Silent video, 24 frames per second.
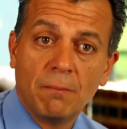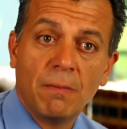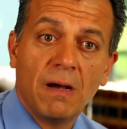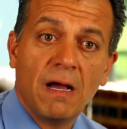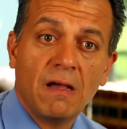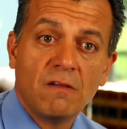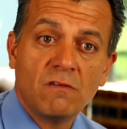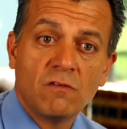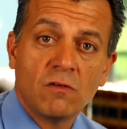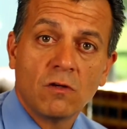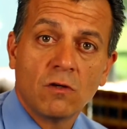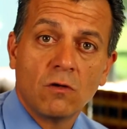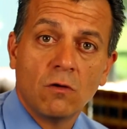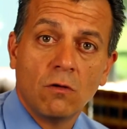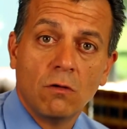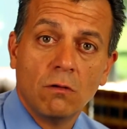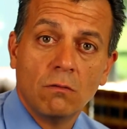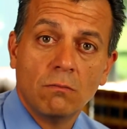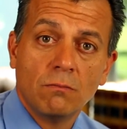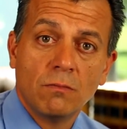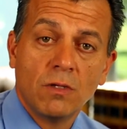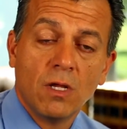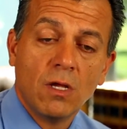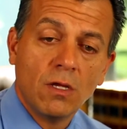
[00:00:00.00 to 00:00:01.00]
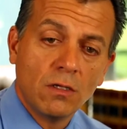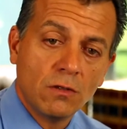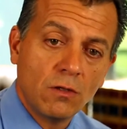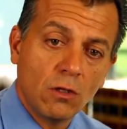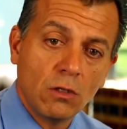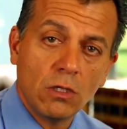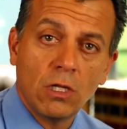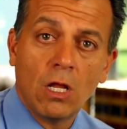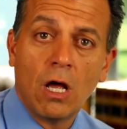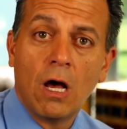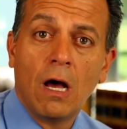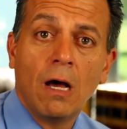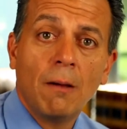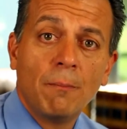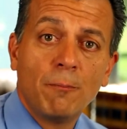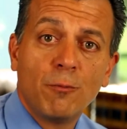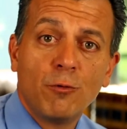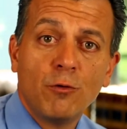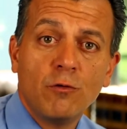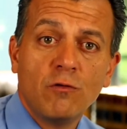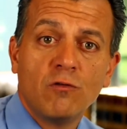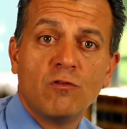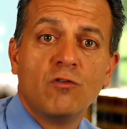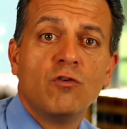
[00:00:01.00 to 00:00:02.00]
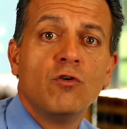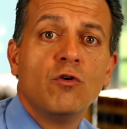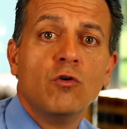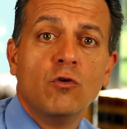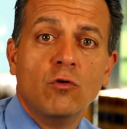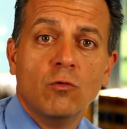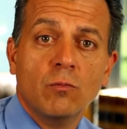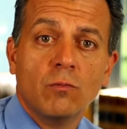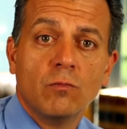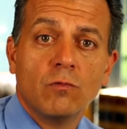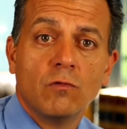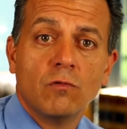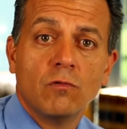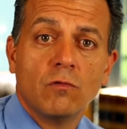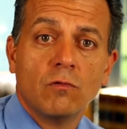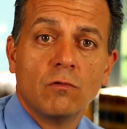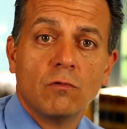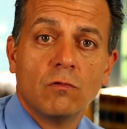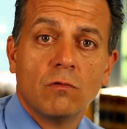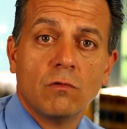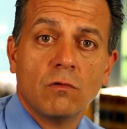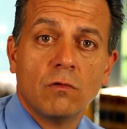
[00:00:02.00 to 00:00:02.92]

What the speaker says: bicycle, the law presumes